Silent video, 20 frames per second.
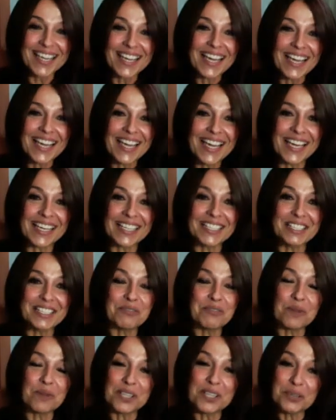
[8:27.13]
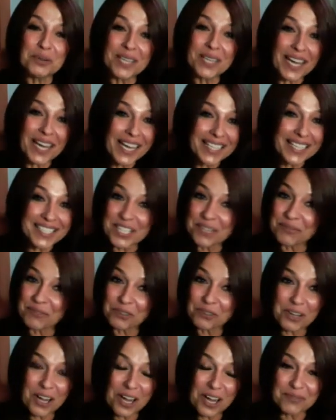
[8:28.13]
And when you and I had
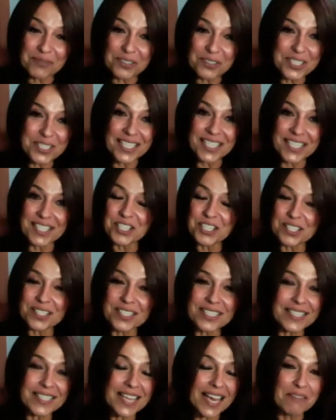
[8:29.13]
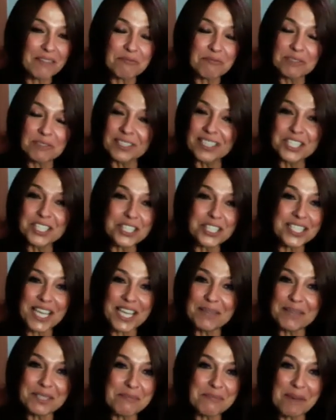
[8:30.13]
several conversations, that really just
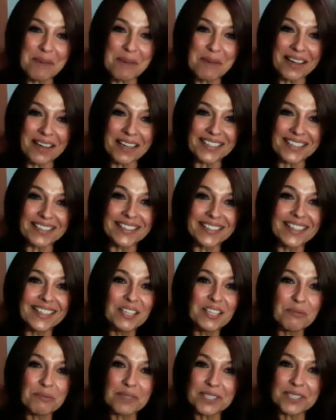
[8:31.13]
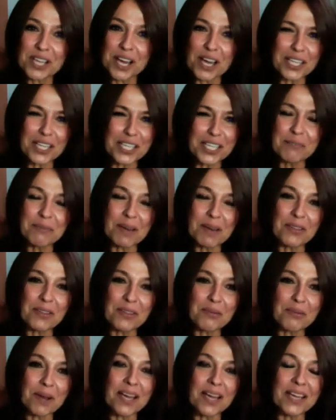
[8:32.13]
came to mind when talking about
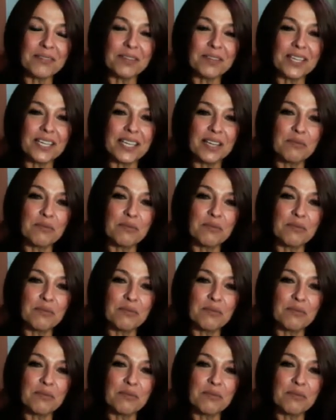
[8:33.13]
thriving.